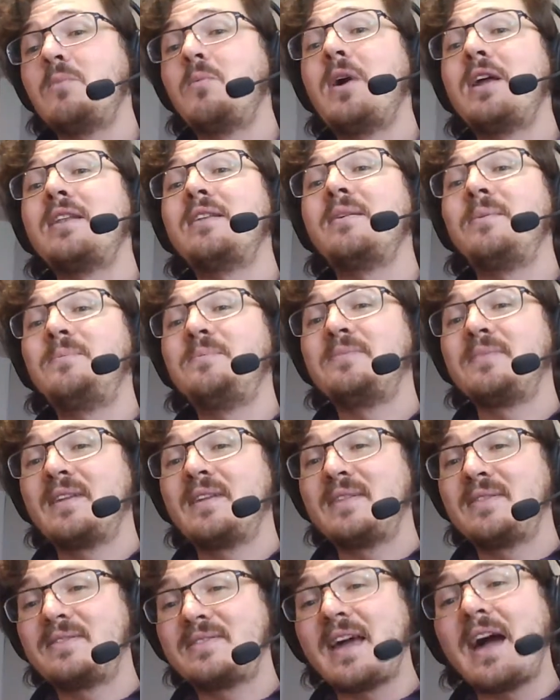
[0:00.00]
And when
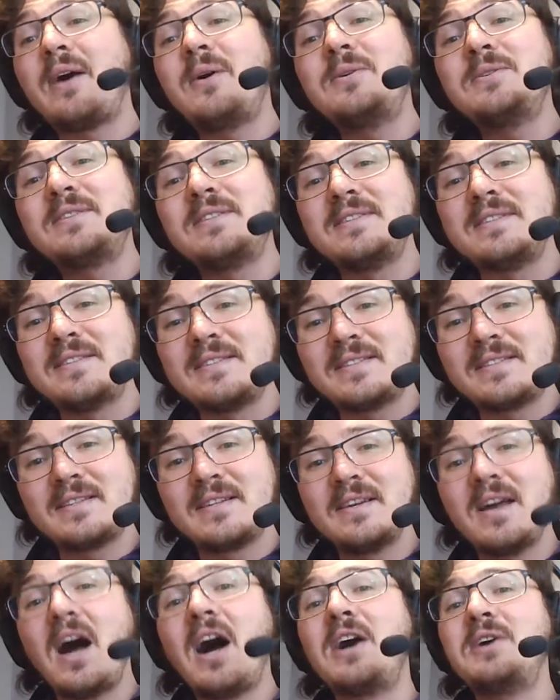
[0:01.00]

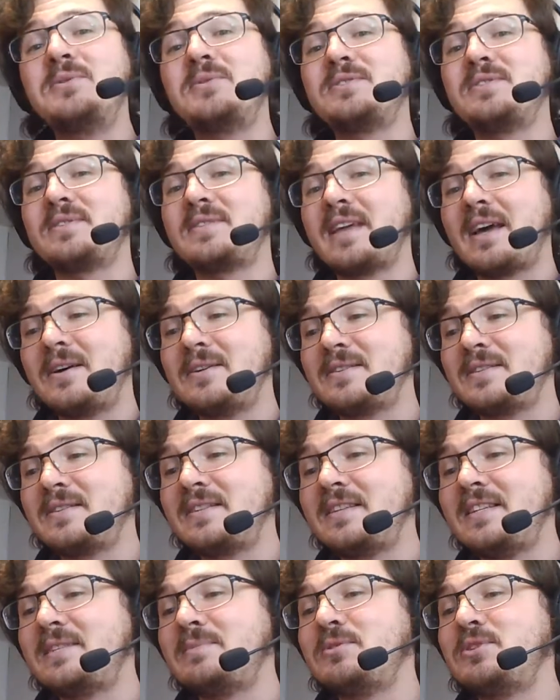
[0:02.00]
thousands, hundreds of thousands
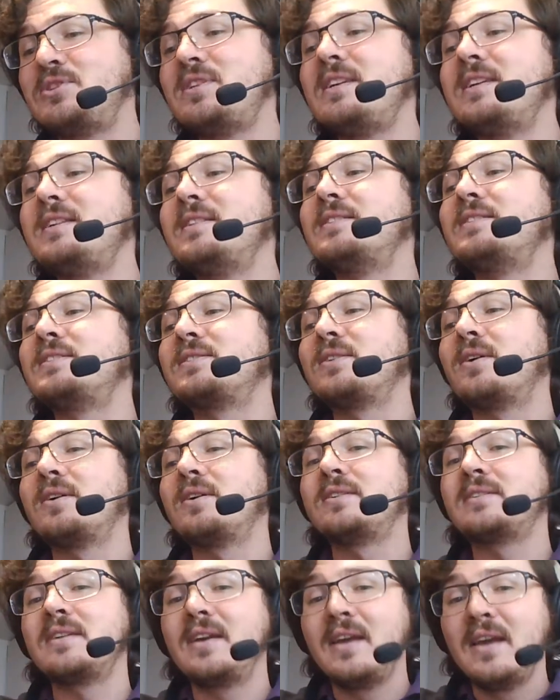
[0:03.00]
of these machines
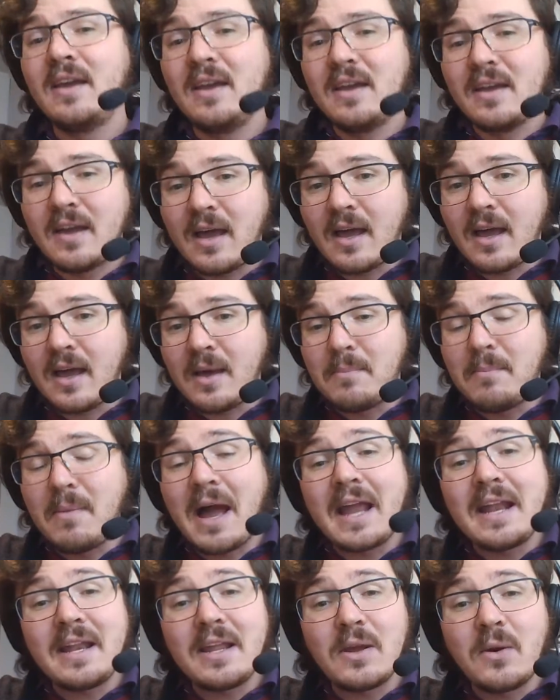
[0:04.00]
start uh,
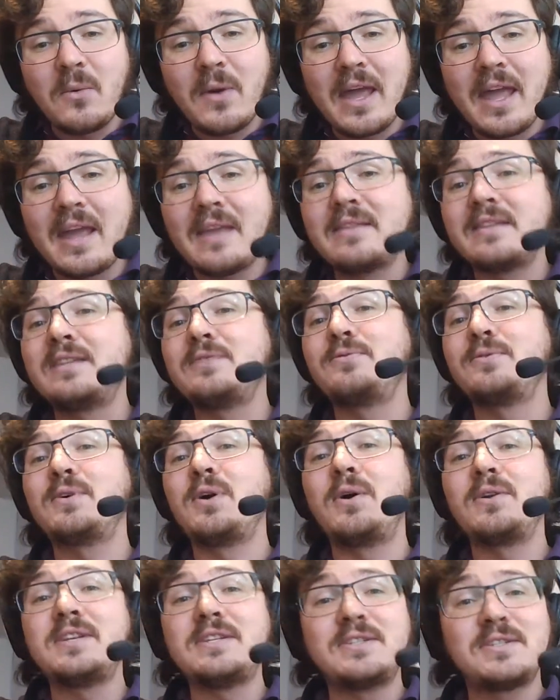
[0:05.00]
mining away, the
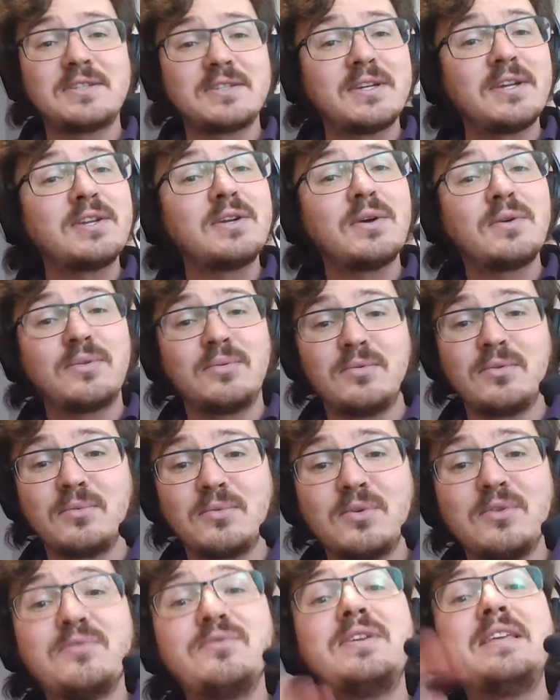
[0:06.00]
difficulty is just going to go through the
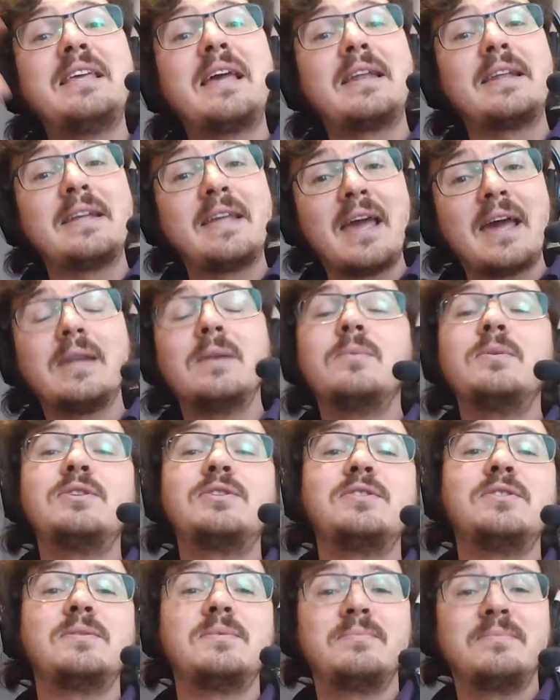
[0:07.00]
roof yet again,
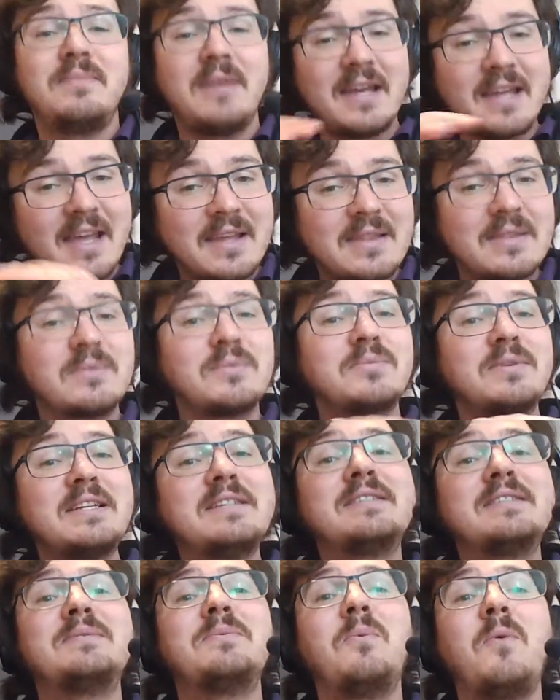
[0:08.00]
which is, again, the
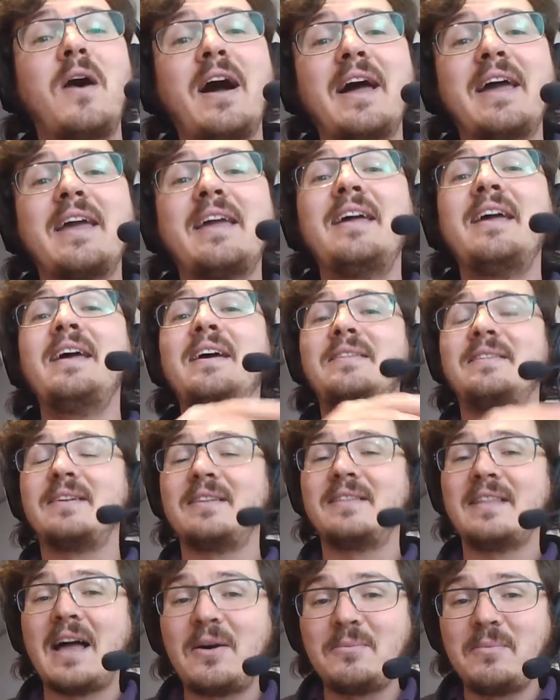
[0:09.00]
reason why the
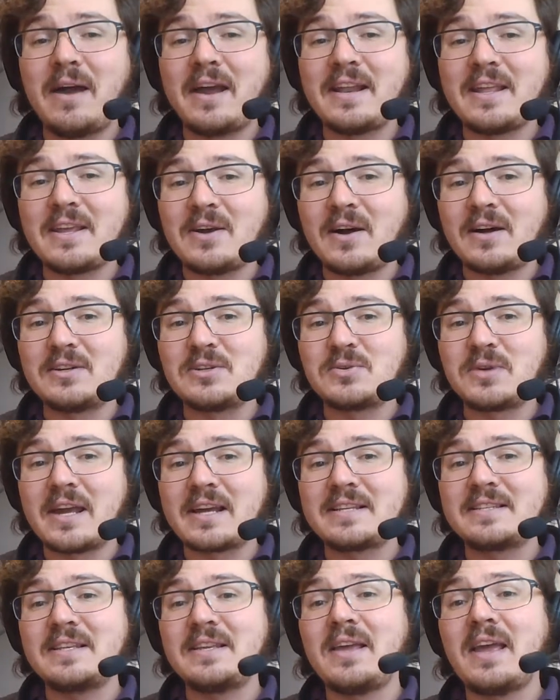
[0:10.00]
cloud mining
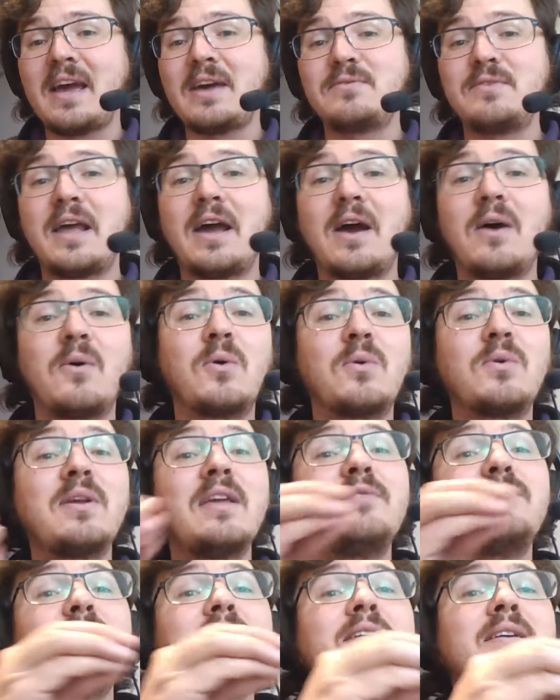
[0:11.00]
contracts that you have now, or
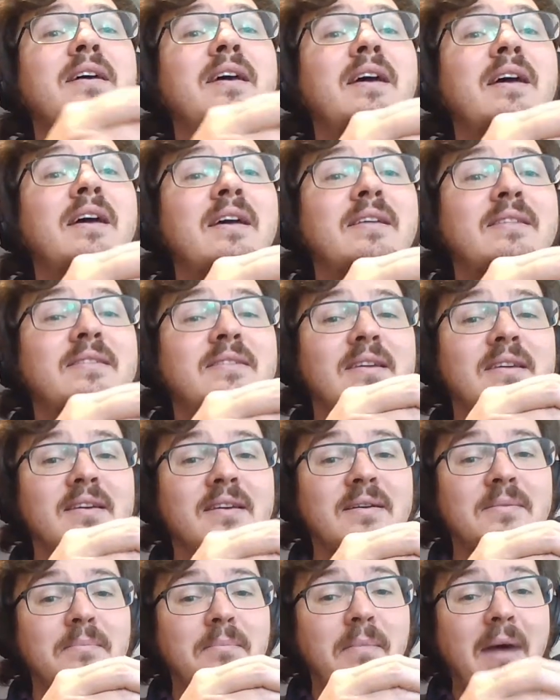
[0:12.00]
even
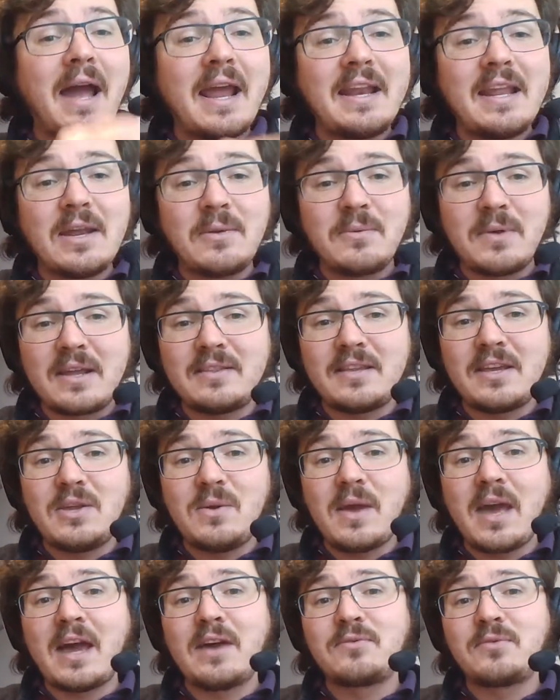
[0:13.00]
the mining rig that
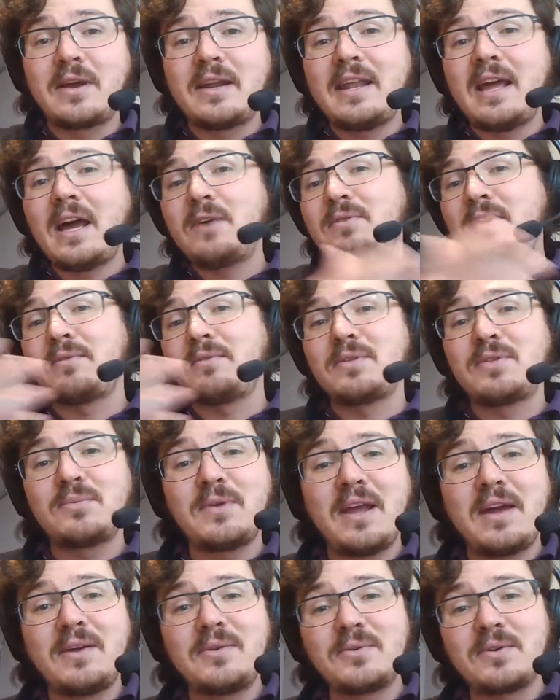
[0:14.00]
you have right now, if you have a
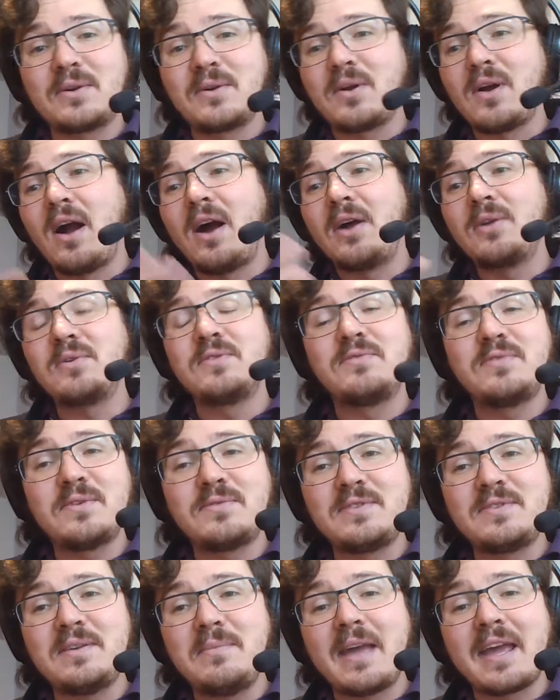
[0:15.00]
300 or
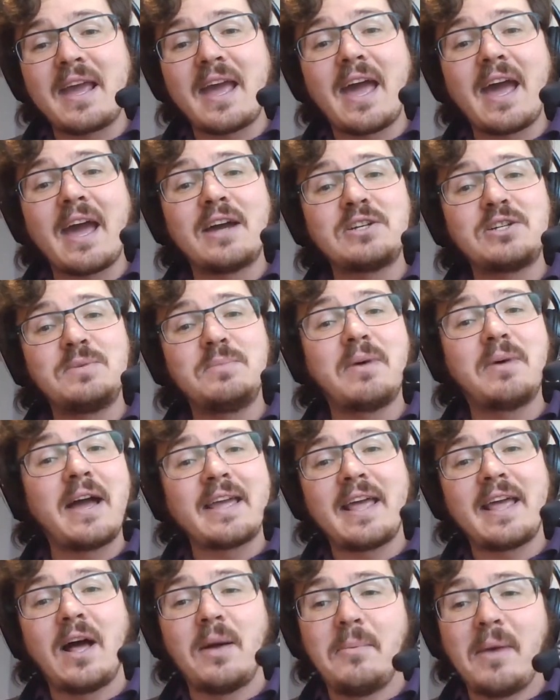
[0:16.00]
150 mega hash
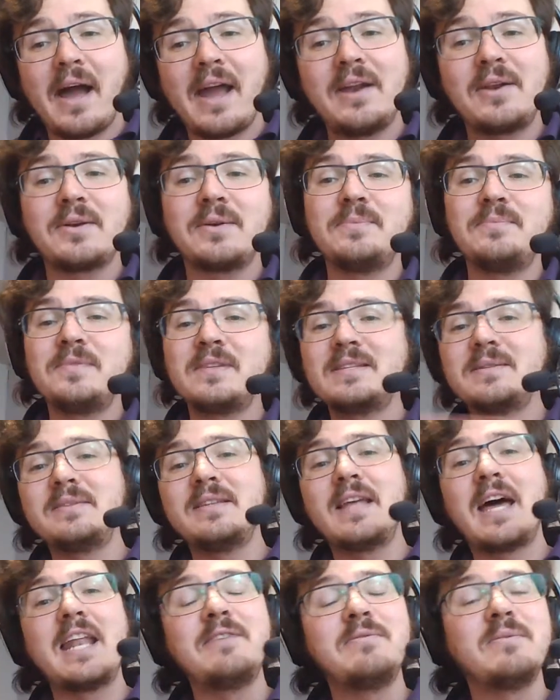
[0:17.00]
miner, it's
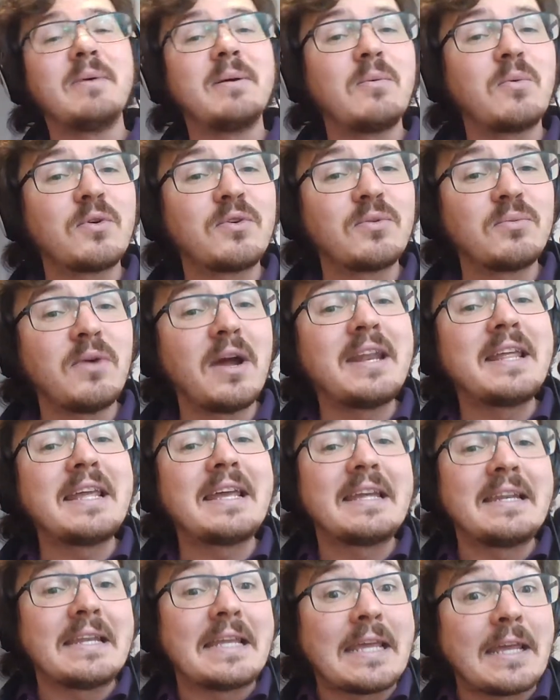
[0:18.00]
not even worth running
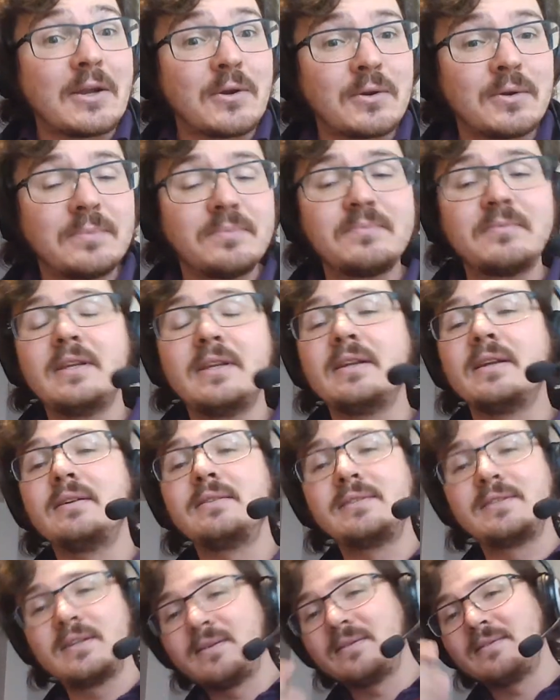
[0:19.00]
it in a year, you
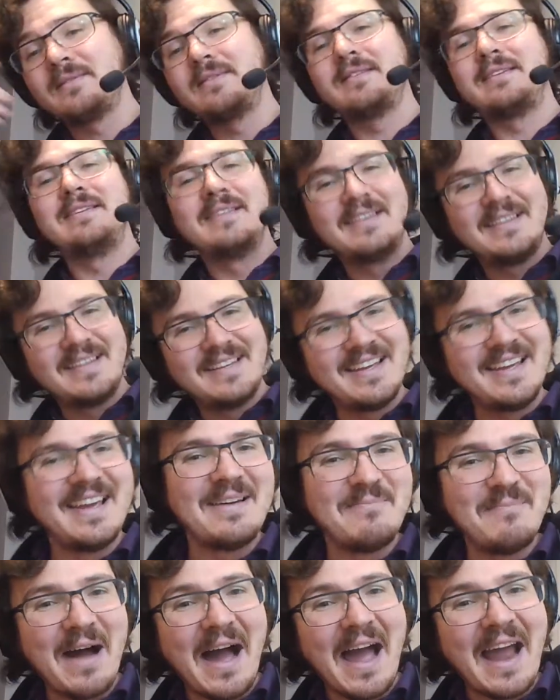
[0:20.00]
know, so
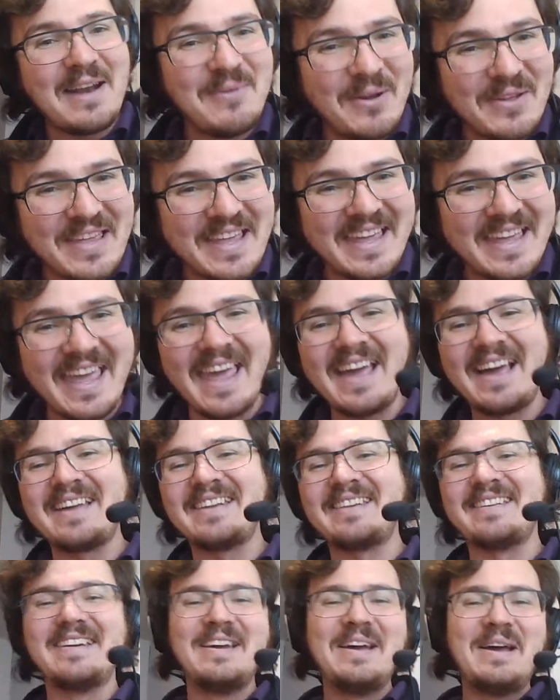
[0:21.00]
mine while you
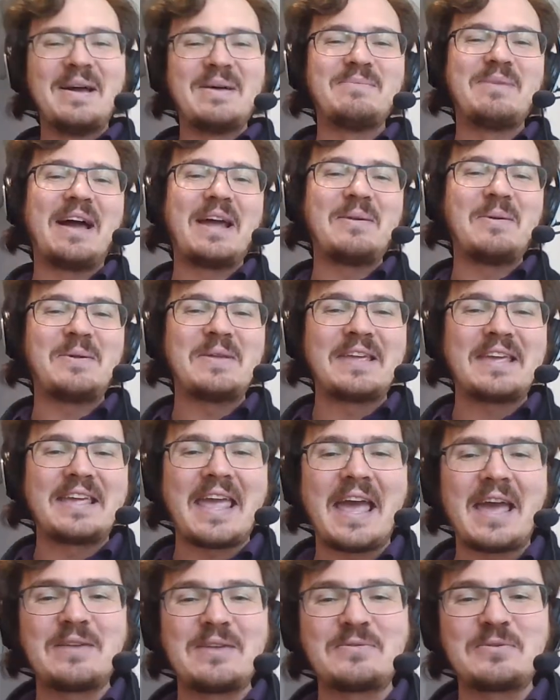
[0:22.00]
can, mine while you
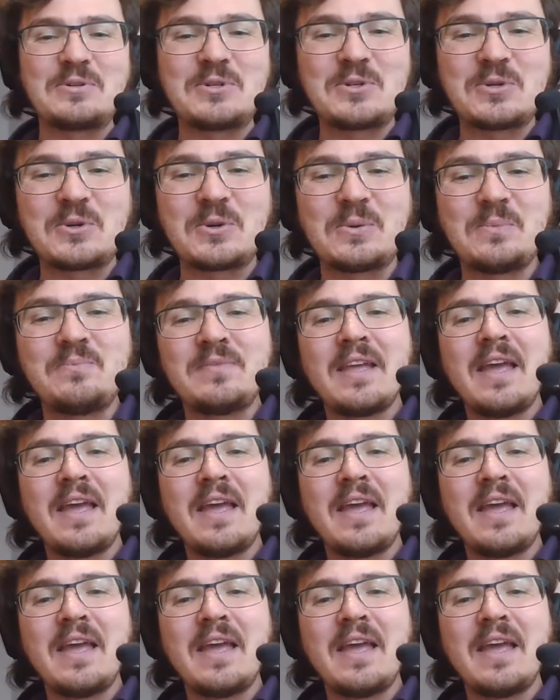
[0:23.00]
can for sure.